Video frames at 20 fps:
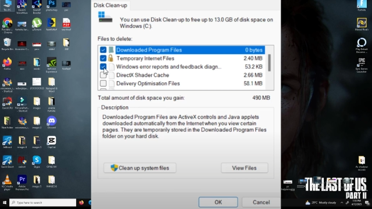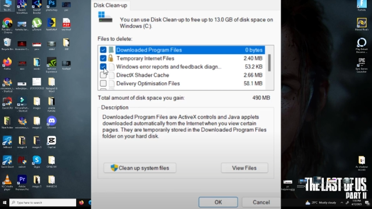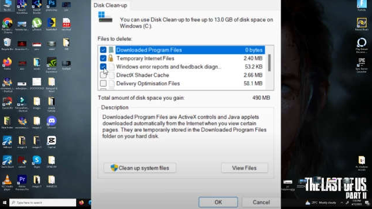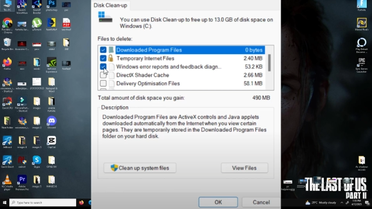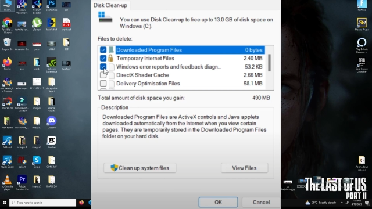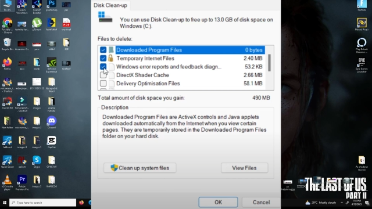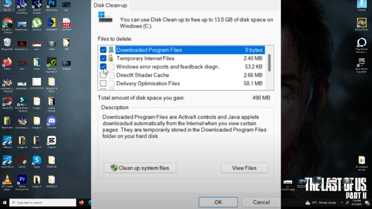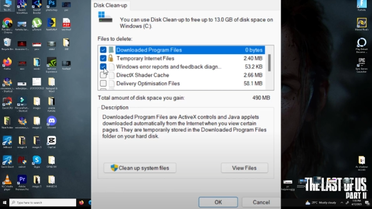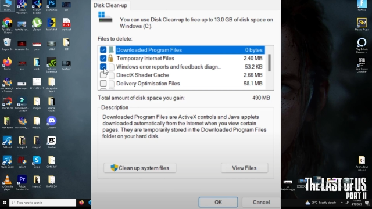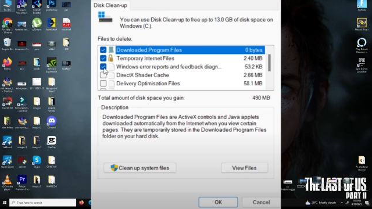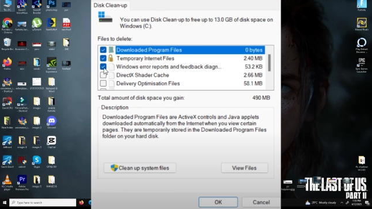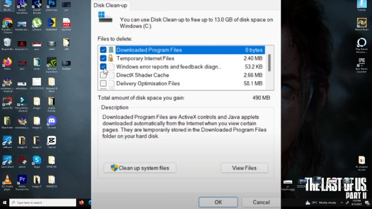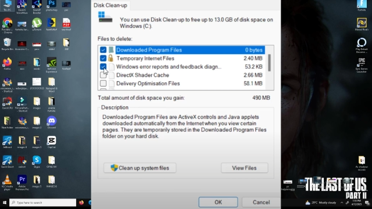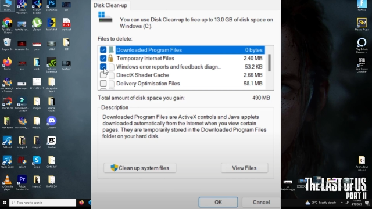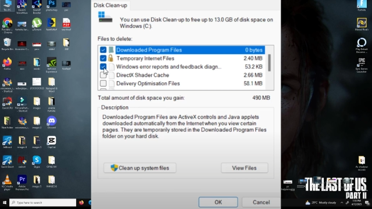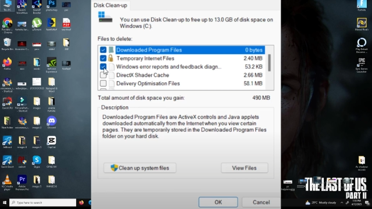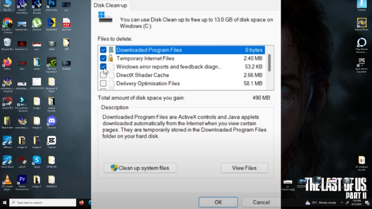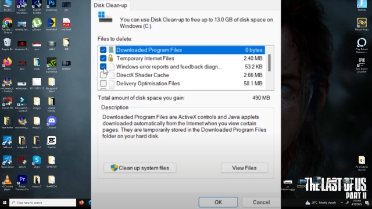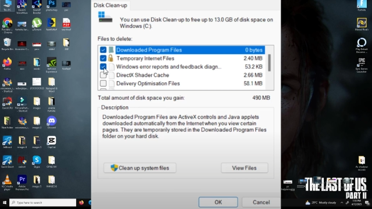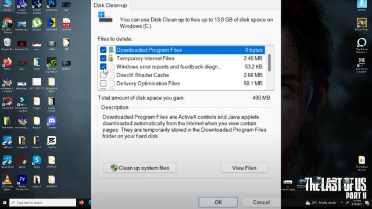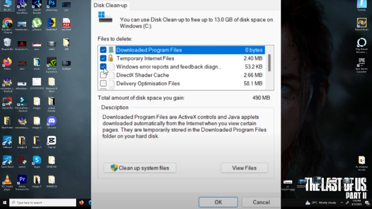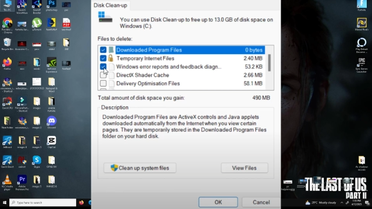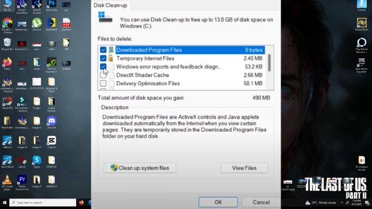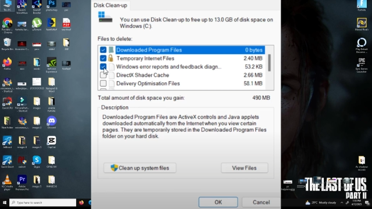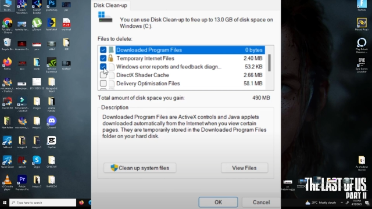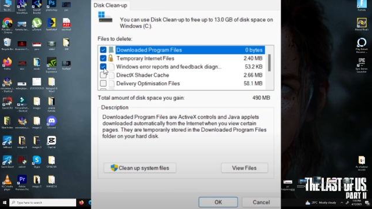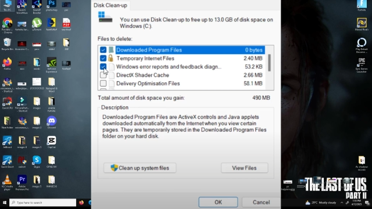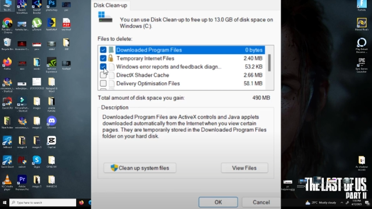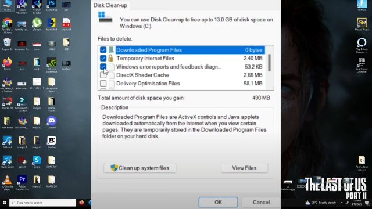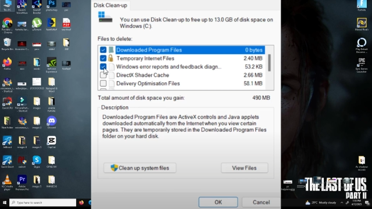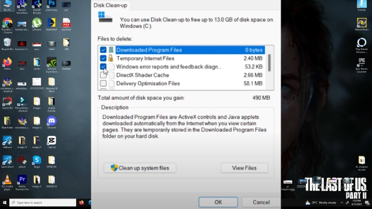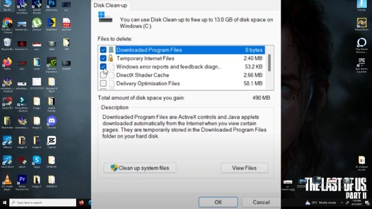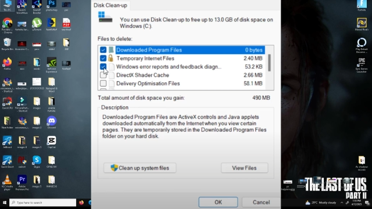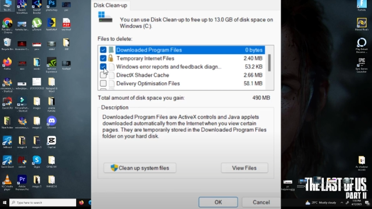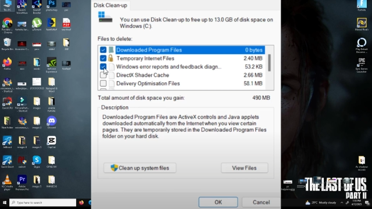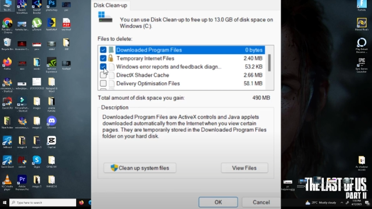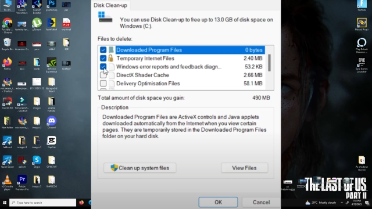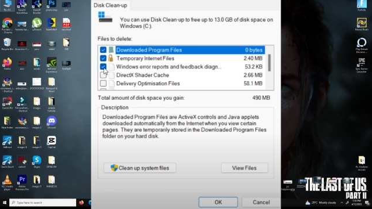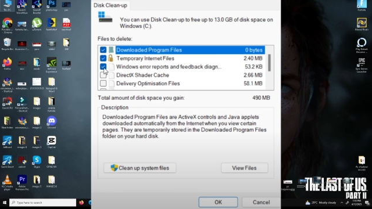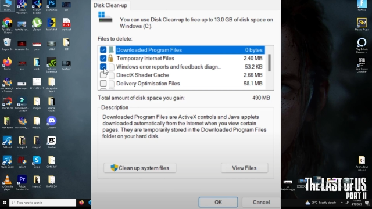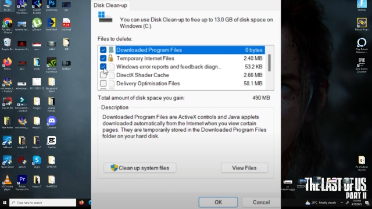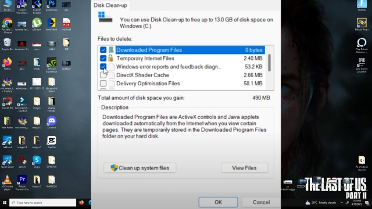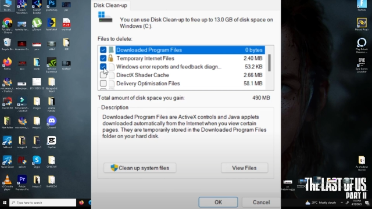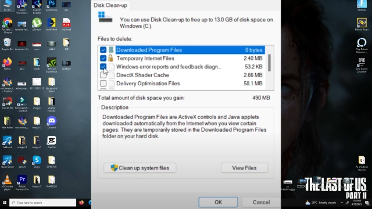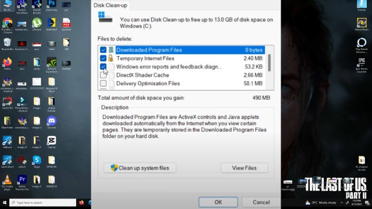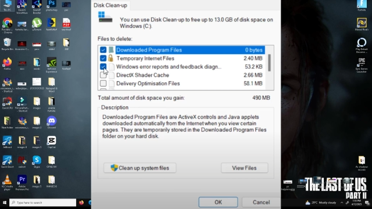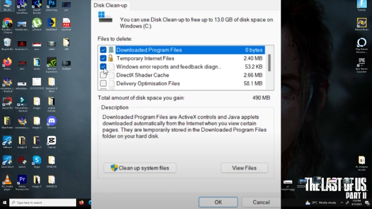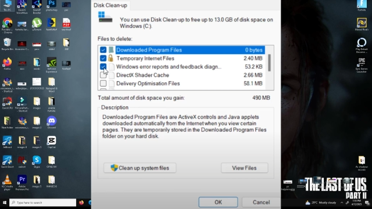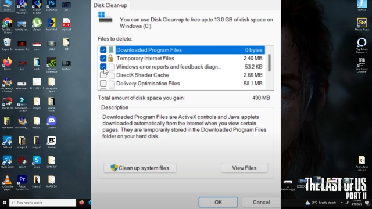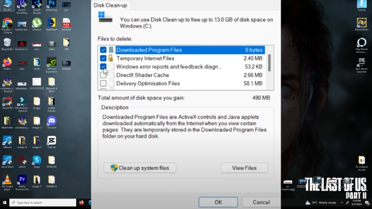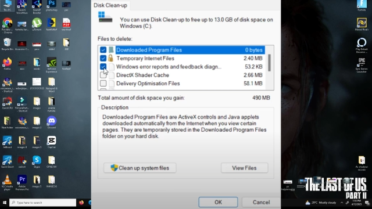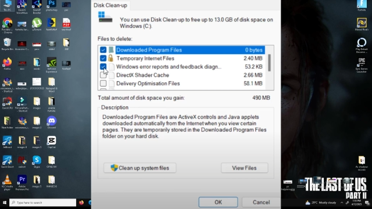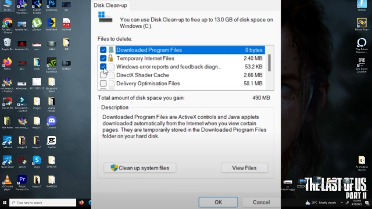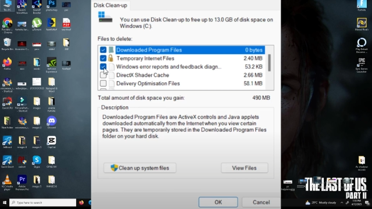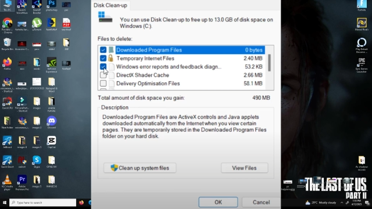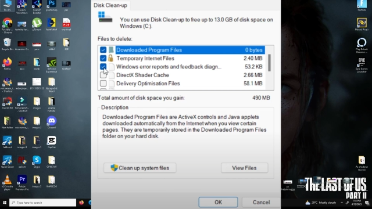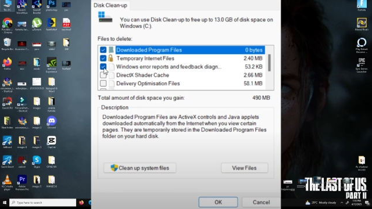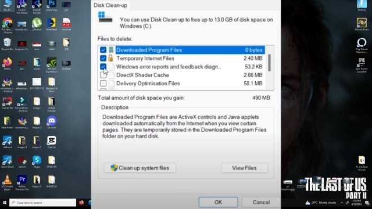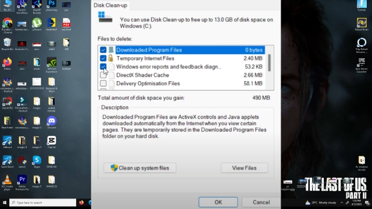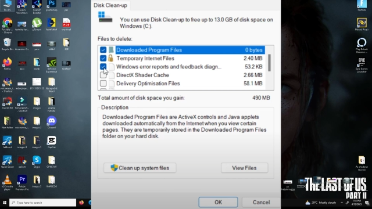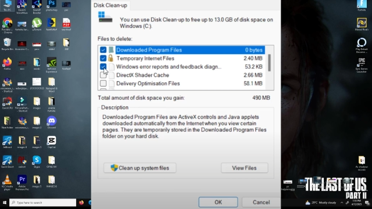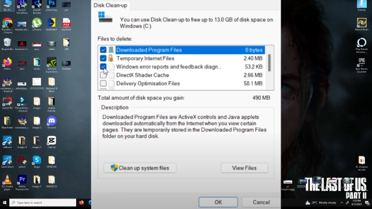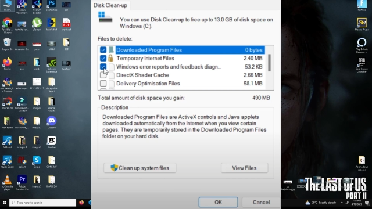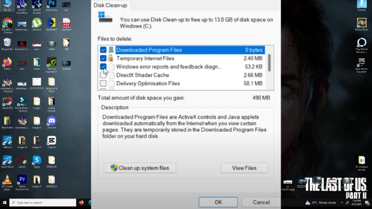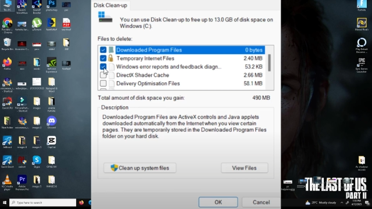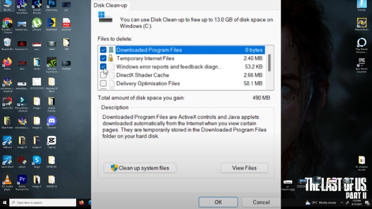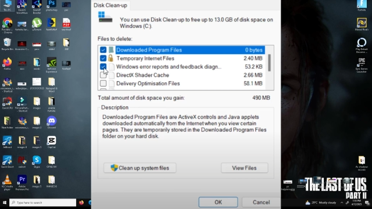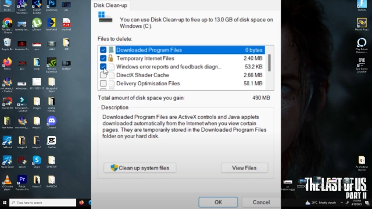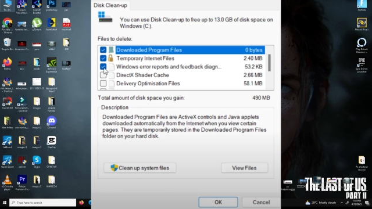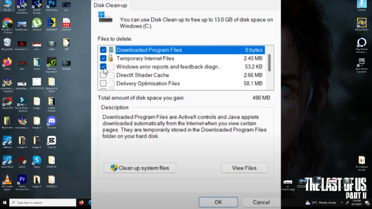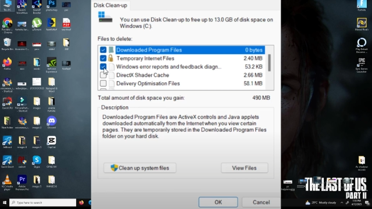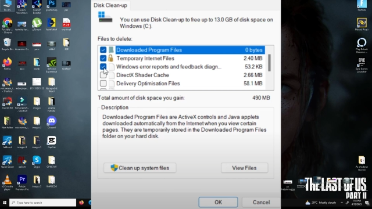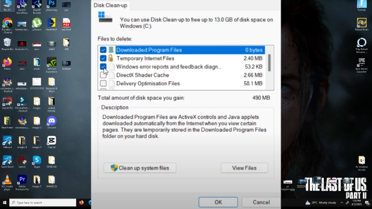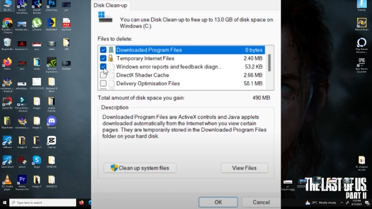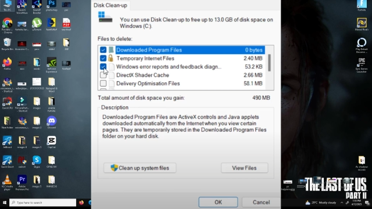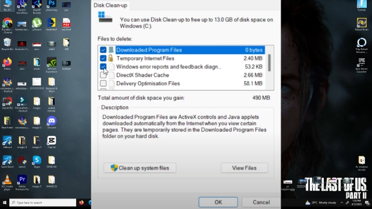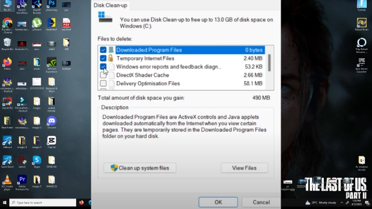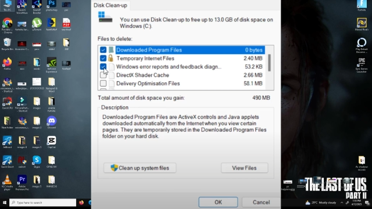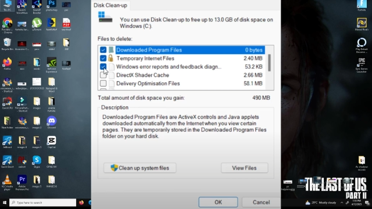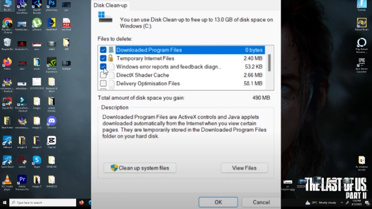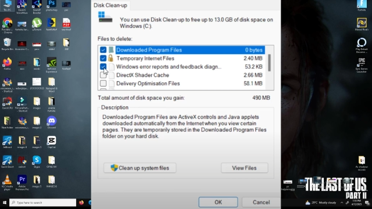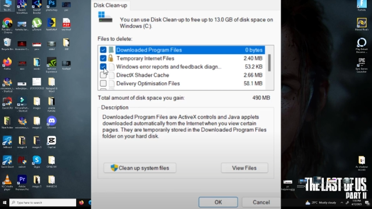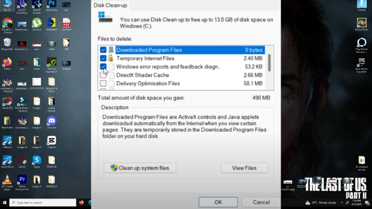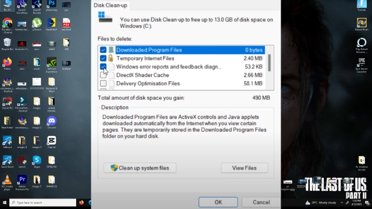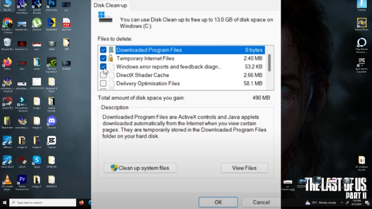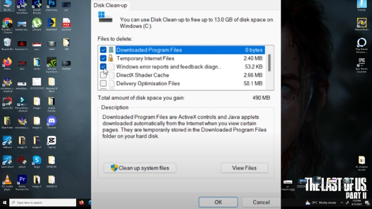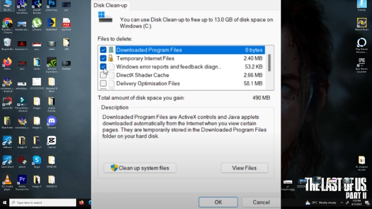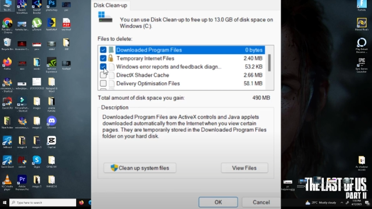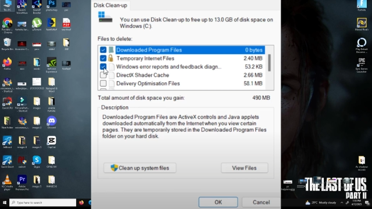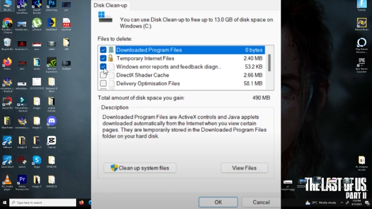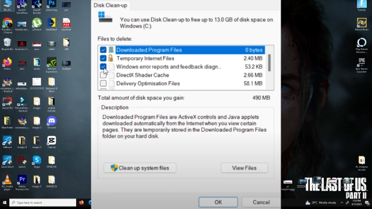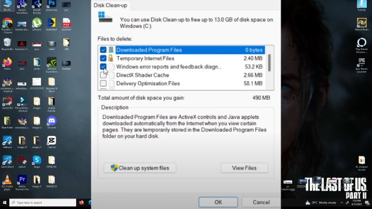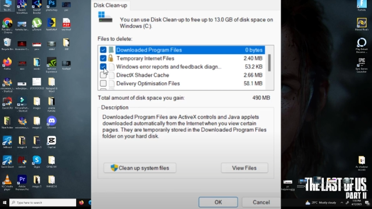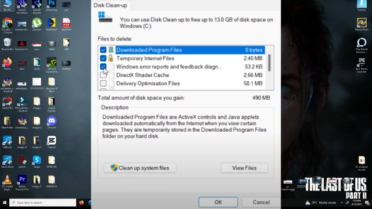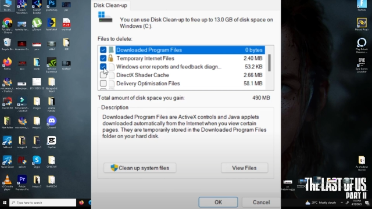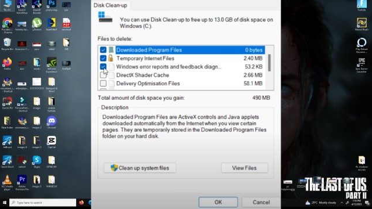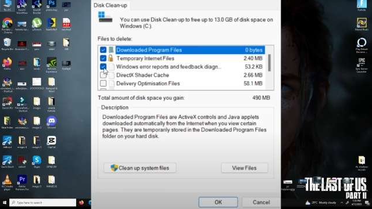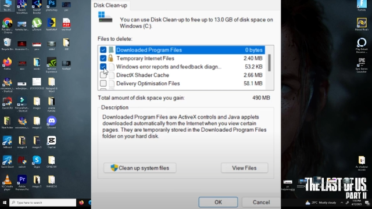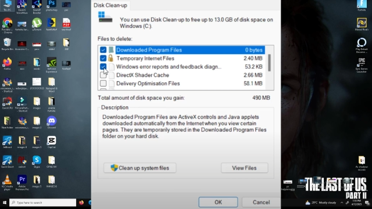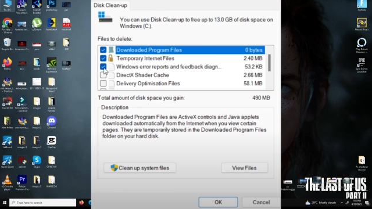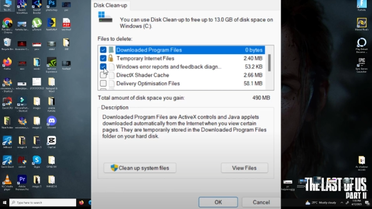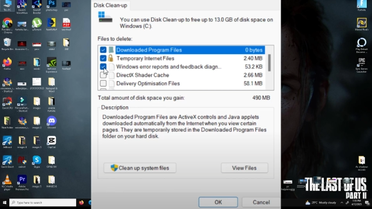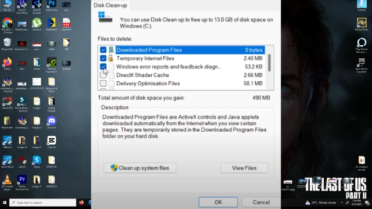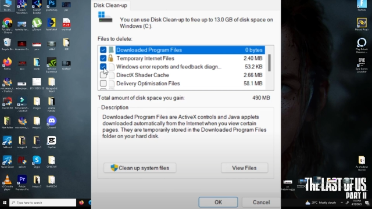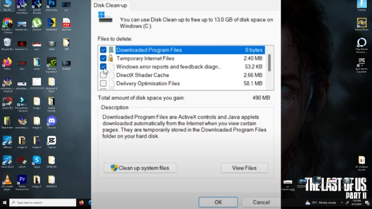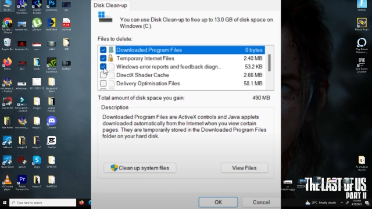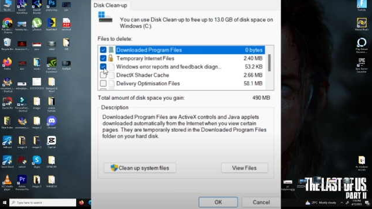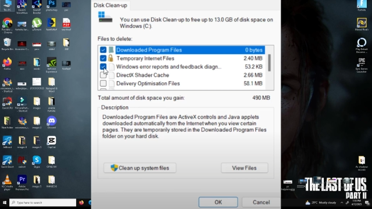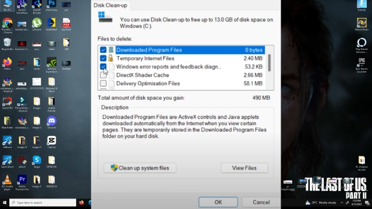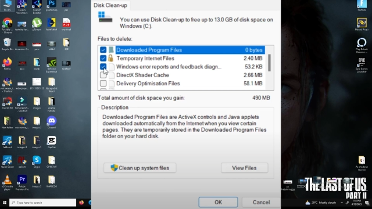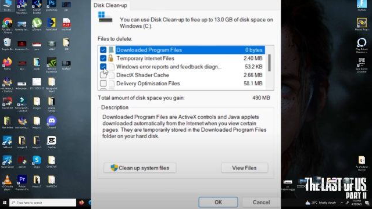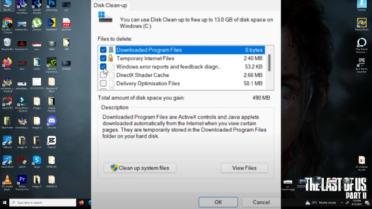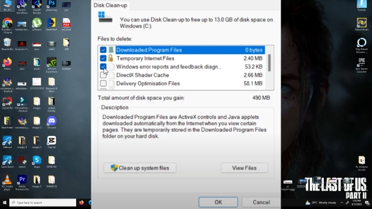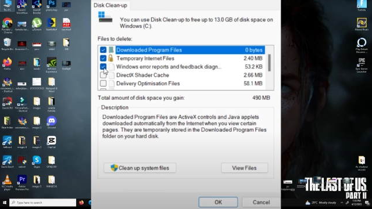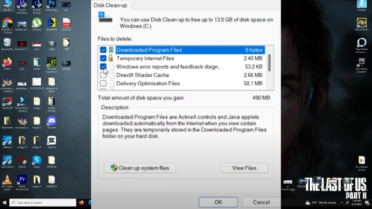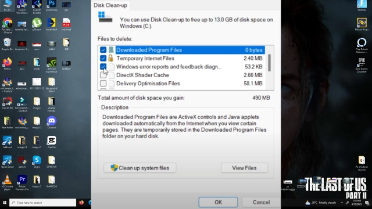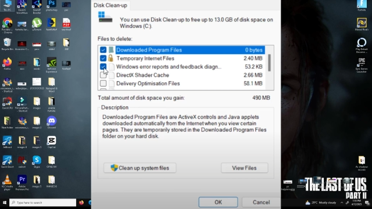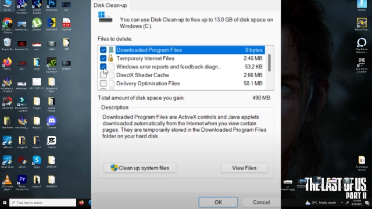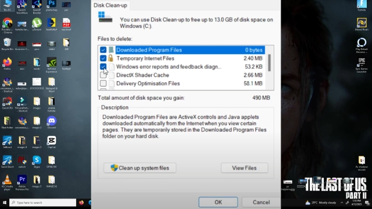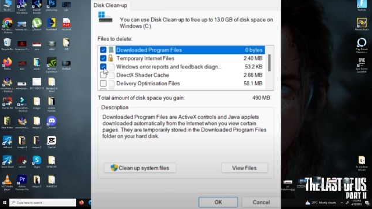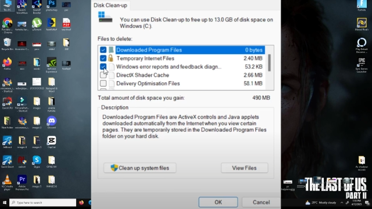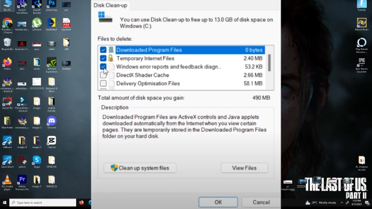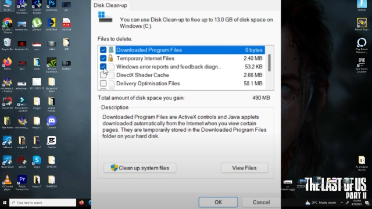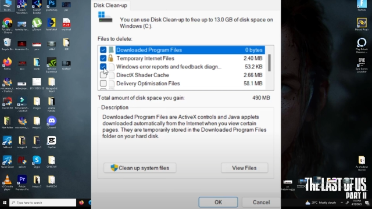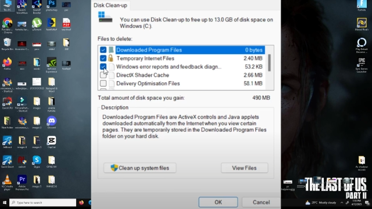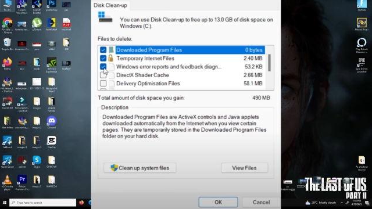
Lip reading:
No face is visible, so there are no lips to read.